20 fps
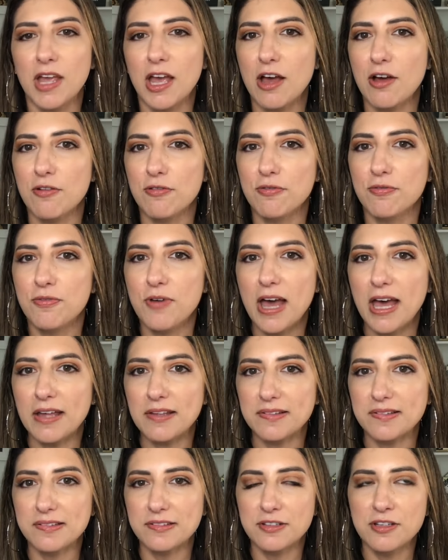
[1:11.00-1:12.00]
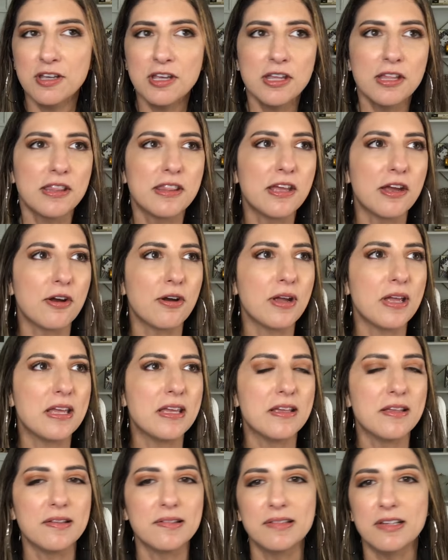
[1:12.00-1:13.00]
a vest, there
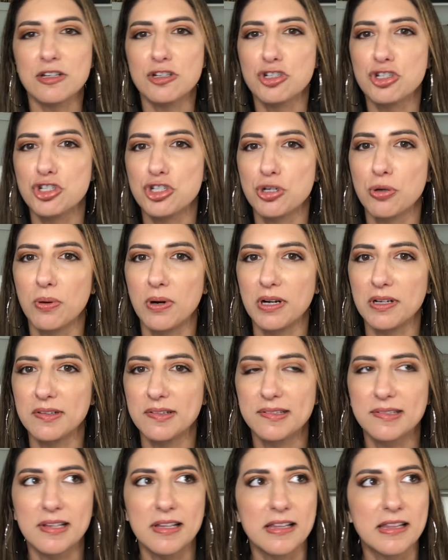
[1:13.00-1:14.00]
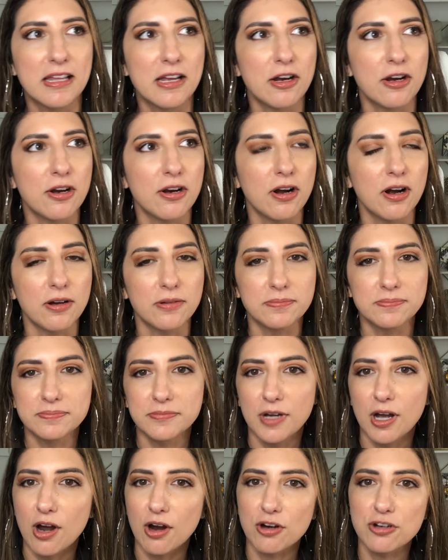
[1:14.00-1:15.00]
is shorts, there
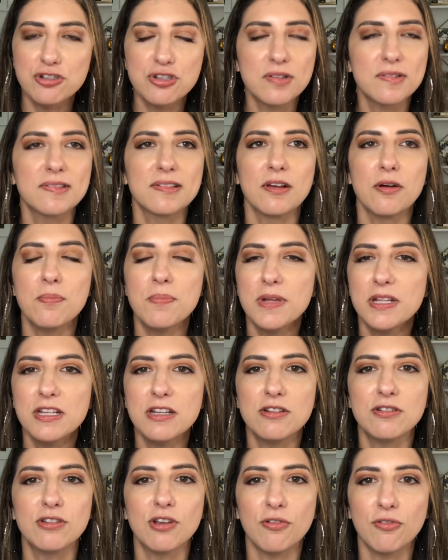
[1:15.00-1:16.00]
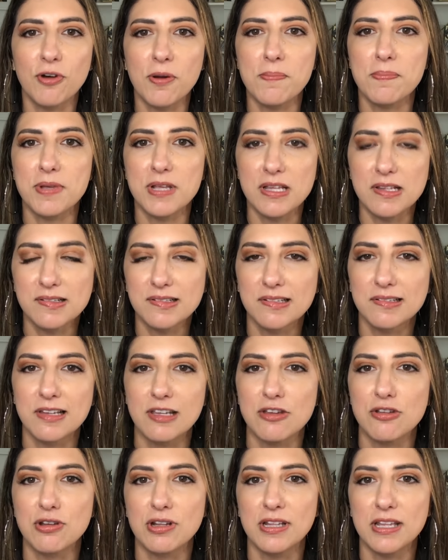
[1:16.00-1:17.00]
are just so many different pieces that
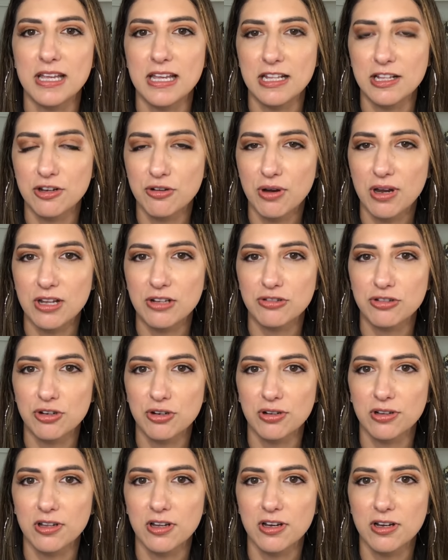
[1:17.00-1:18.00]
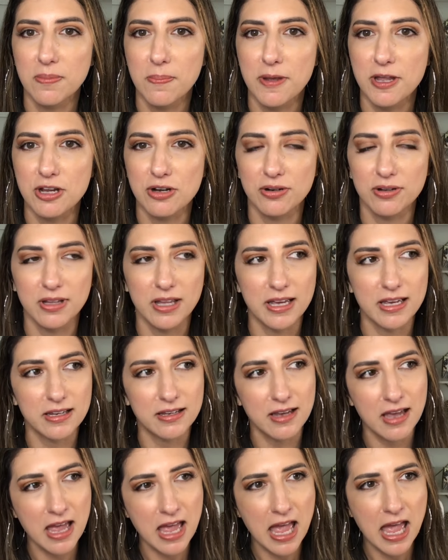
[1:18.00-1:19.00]
you can integrate into your look, but you're
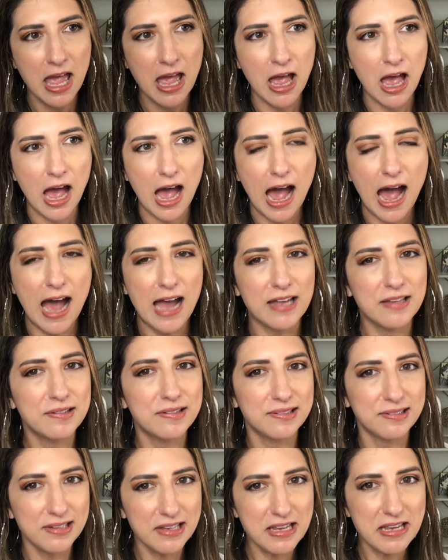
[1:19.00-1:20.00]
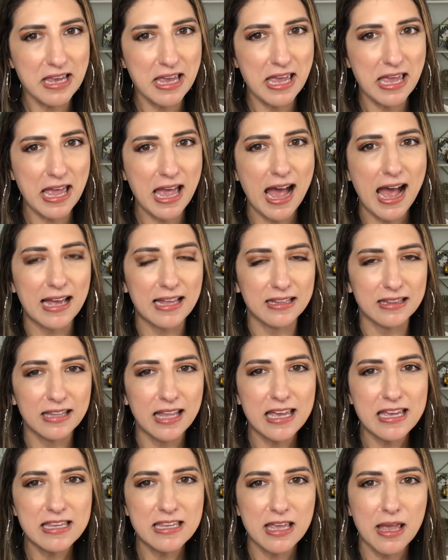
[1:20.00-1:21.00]
like, I see it, I
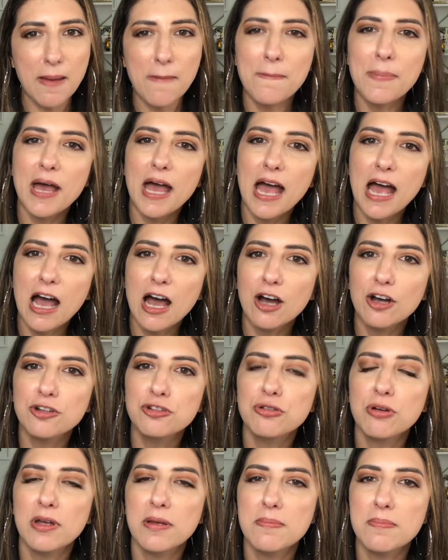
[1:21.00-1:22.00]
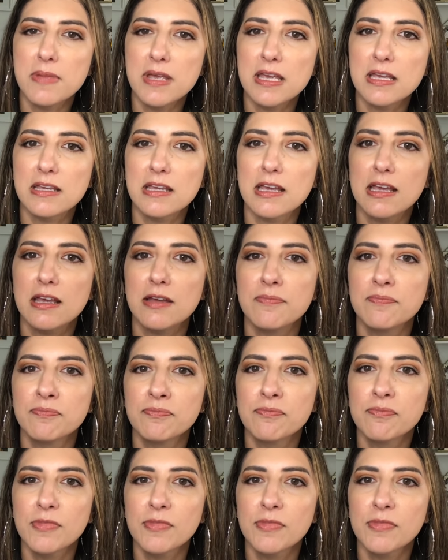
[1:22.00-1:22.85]
like it, but how do I make it